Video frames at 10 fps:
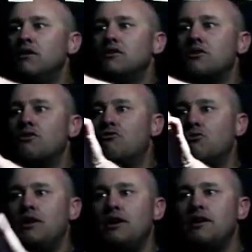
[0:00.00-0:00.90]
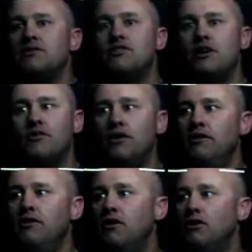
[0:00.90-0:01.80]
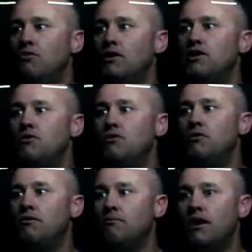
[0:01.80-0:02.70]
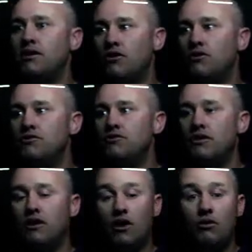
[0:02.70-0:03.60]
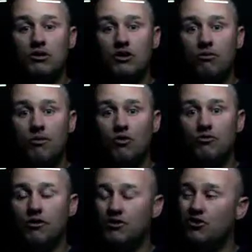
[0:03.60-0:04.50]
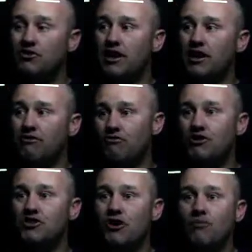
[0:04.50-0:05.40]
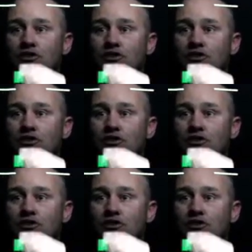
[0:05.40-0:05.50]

So 3 and 7, when you make those lowest common multiple, it turns out 3 times